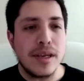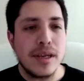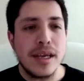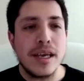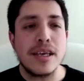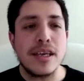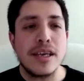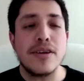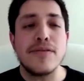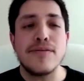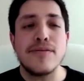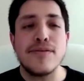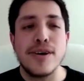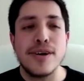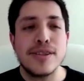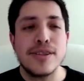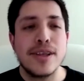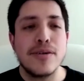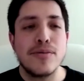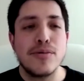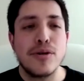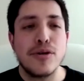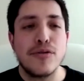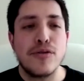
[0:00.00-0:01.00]
And he felt
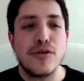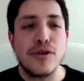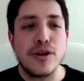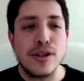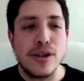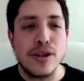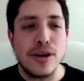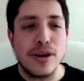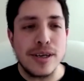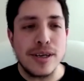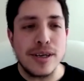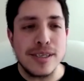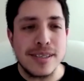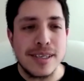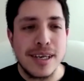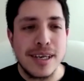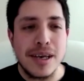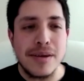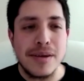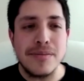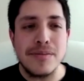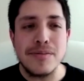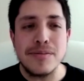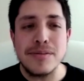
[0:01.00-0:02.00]
that way for the longest
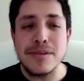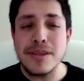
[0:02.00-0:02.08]
time.